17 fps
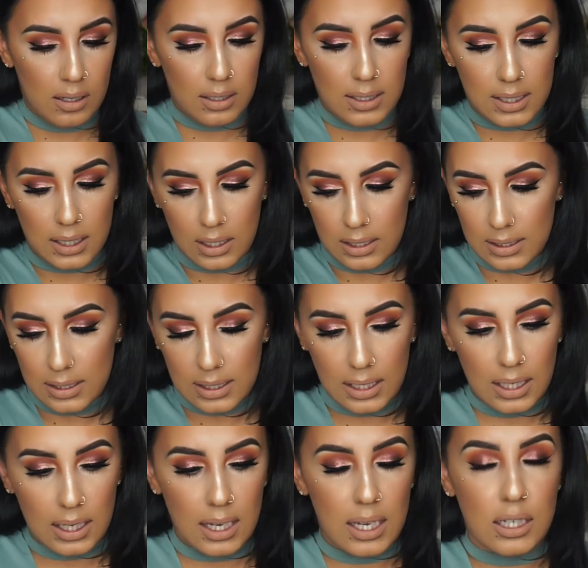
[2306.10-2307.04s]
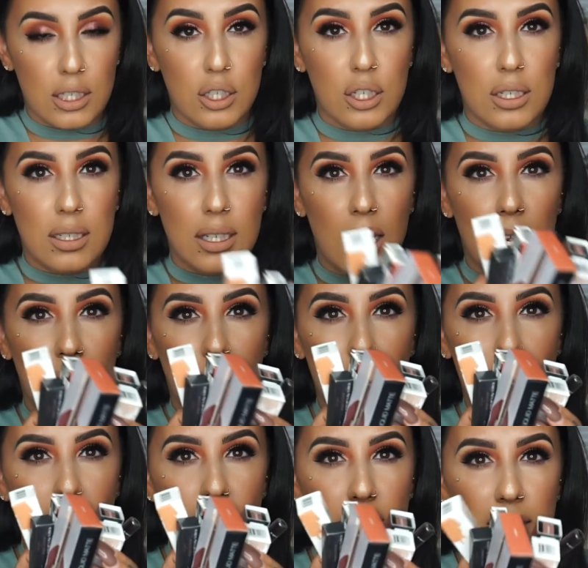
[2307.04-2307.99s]
seriously it's just
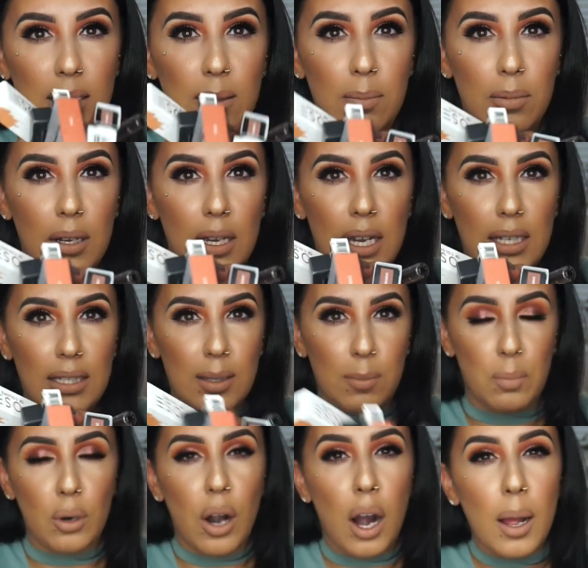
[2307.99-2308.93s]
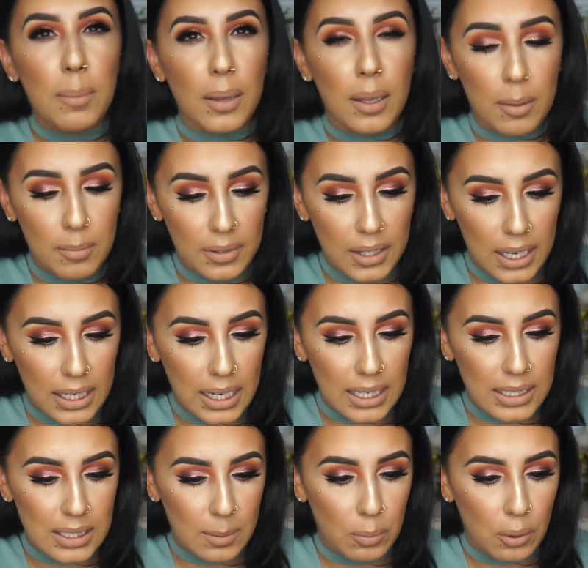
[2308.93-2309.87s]
like it's a it's a problem like
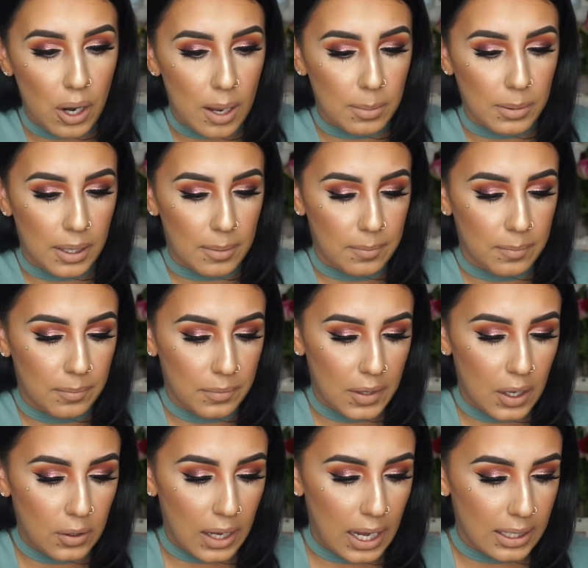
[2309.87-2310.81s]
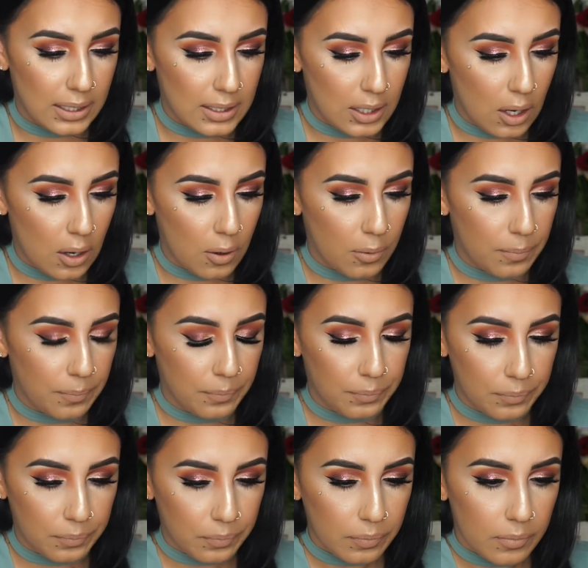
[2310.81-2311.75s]
it's a problem okay so
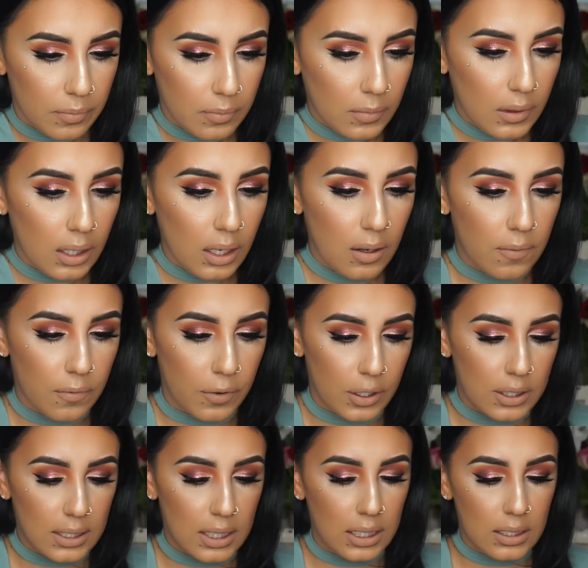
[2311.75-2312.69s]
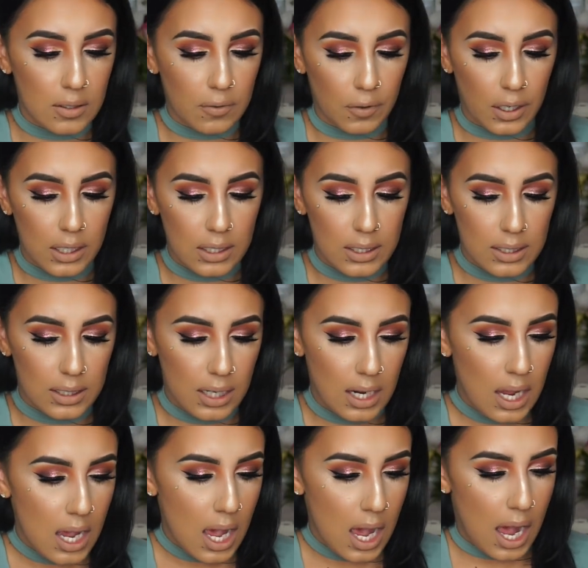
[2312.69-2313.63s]
first things first
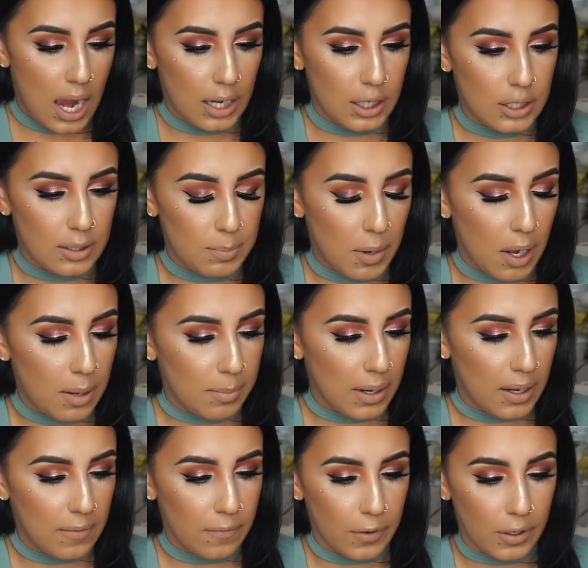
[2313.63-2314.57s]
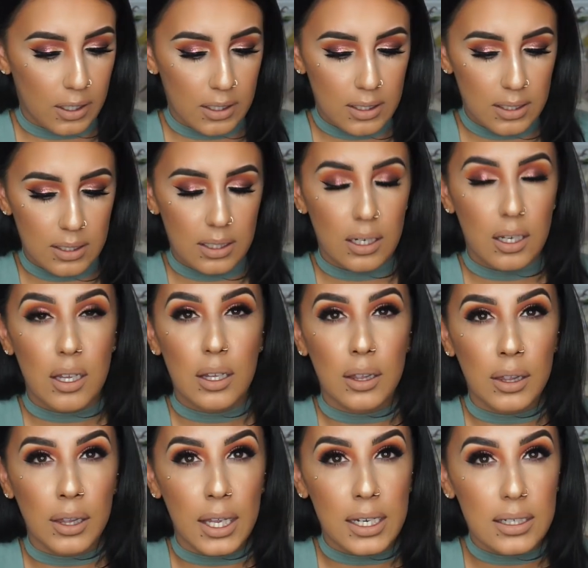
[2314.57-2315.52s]
I just bought my first
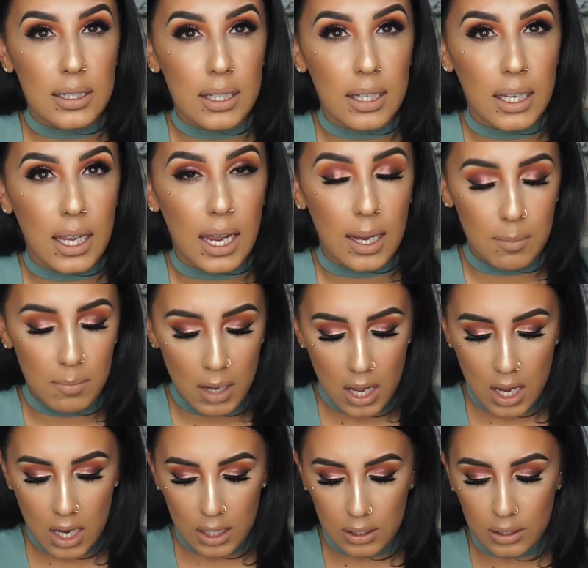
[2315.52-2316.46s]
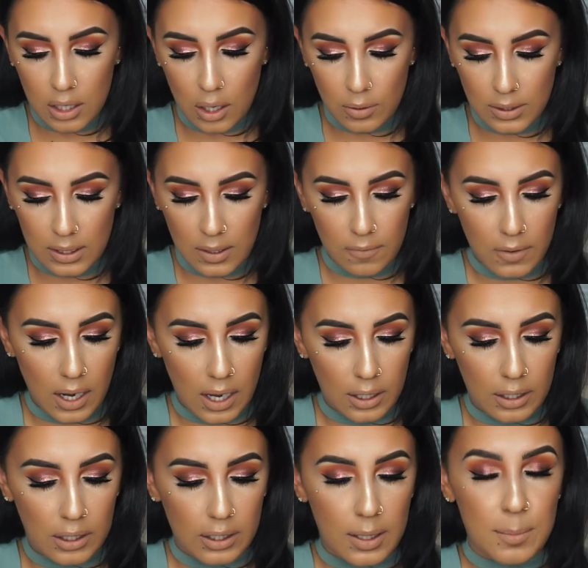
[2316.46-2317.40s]
late to the game dose of
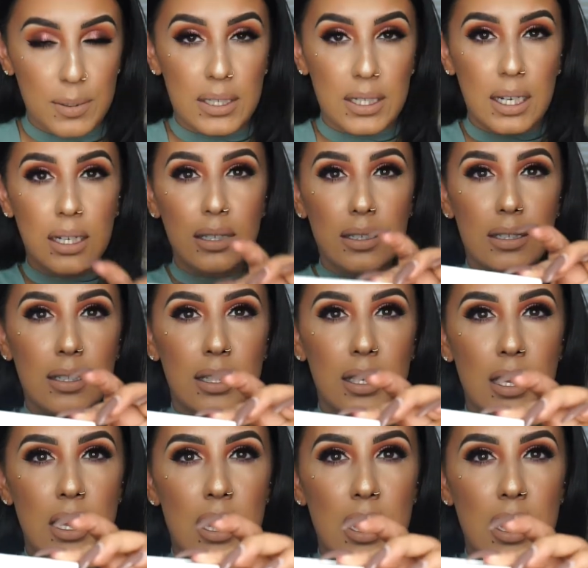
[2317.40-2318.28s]
color lipsticks